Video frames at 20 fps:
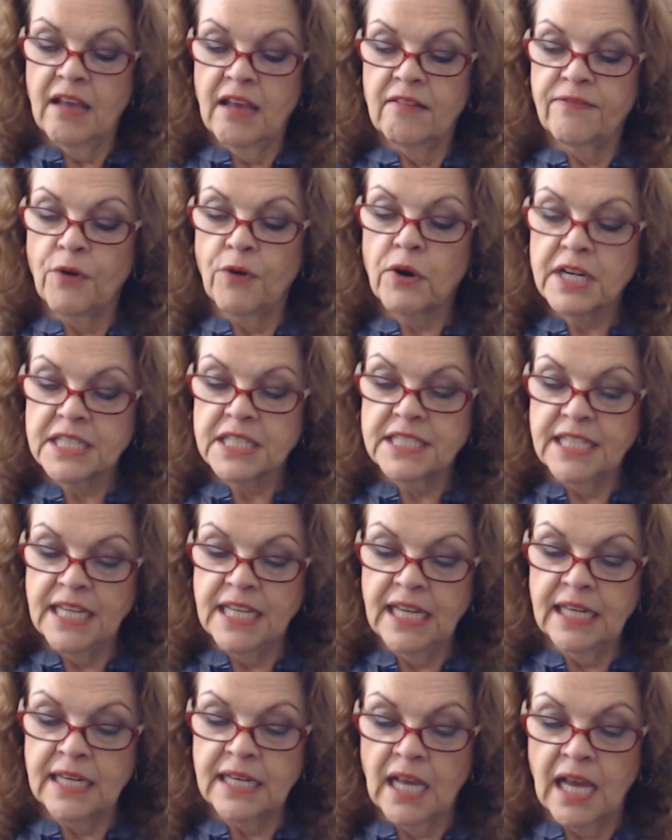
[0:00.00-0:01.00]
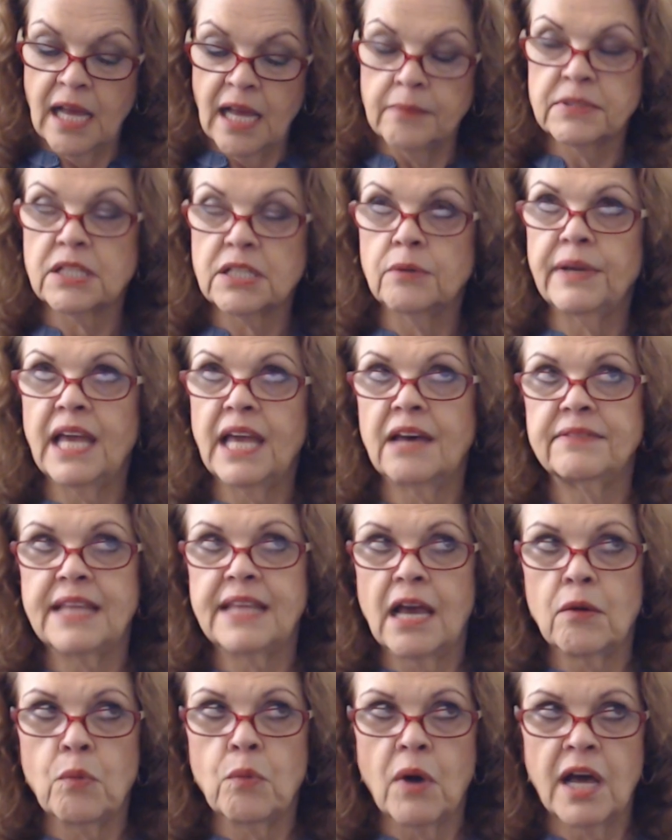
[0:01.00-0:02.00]
14, um, so we have
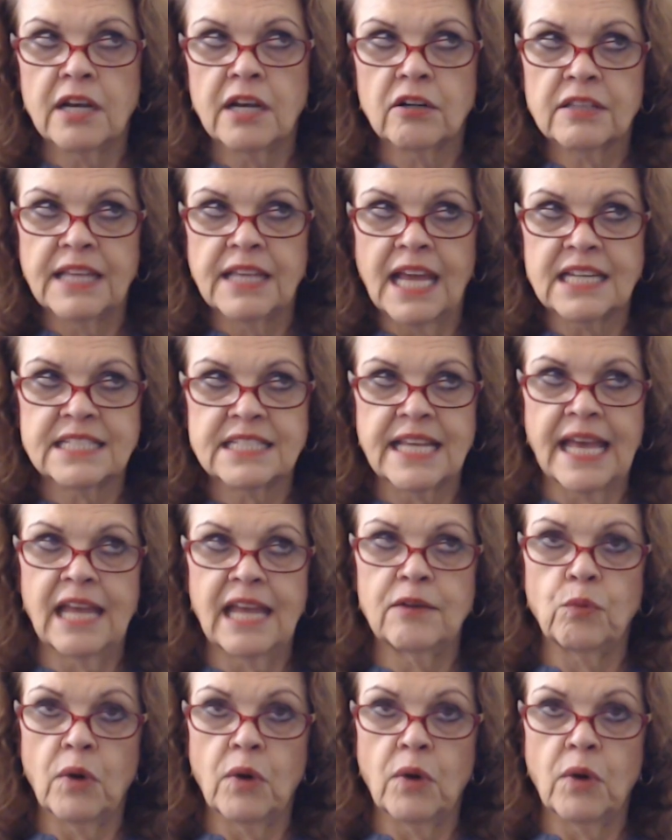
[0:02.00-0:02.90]
that 1 or that 10.